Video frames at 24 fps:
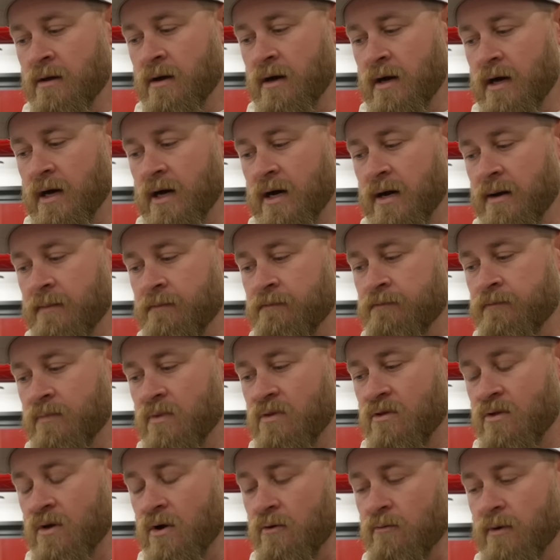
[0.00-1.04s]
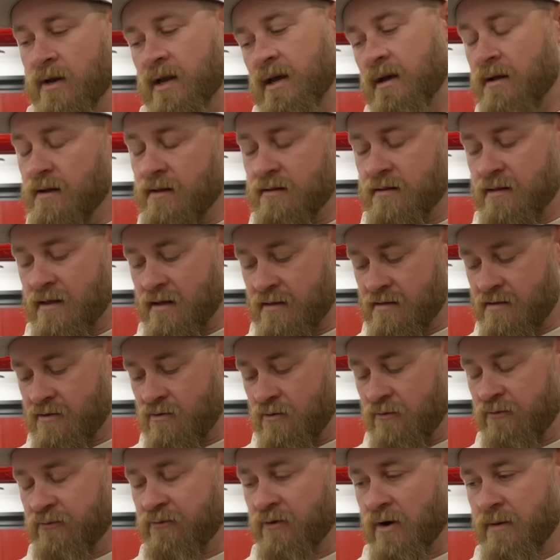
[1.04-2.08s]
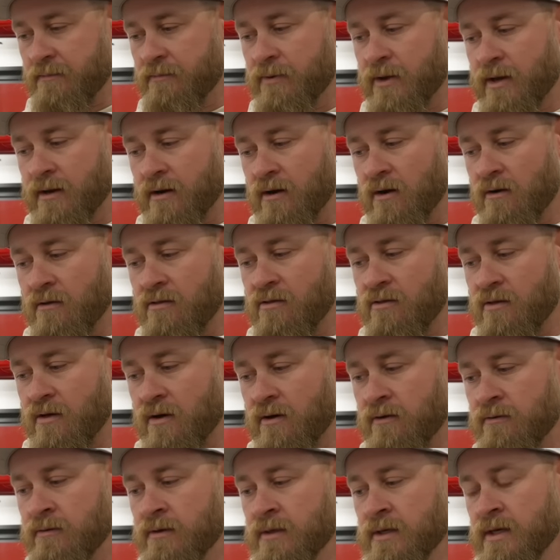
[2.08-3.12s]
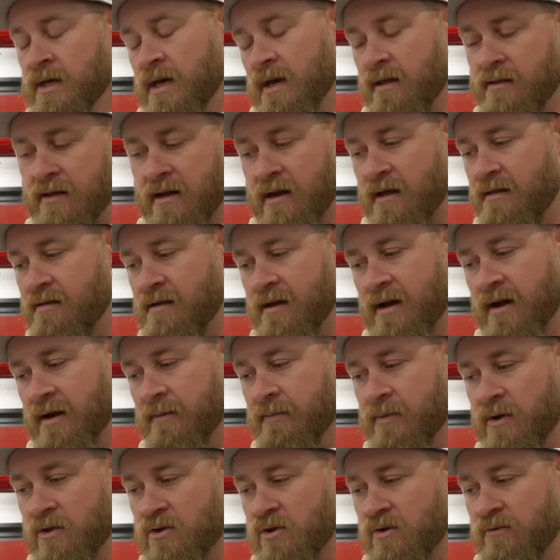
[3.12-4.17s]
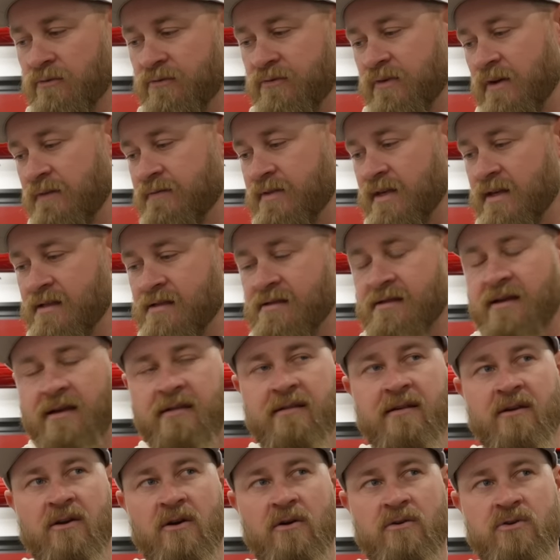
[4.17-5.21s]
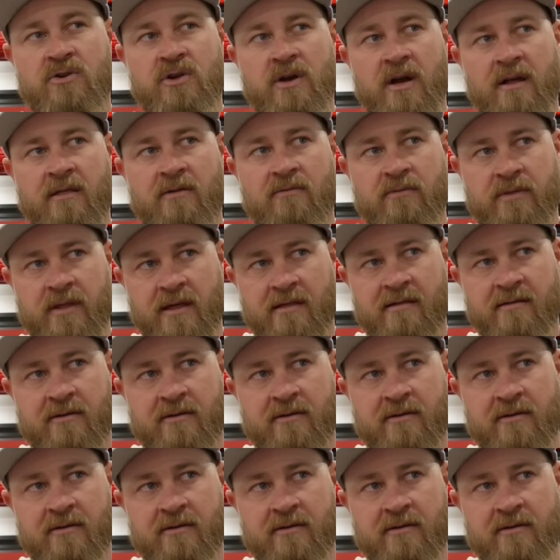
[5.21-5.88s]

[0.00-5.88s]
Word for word: Um, so we'd hit this to a front pin also. And then he's got a bunch of 50, 60 yard shots with this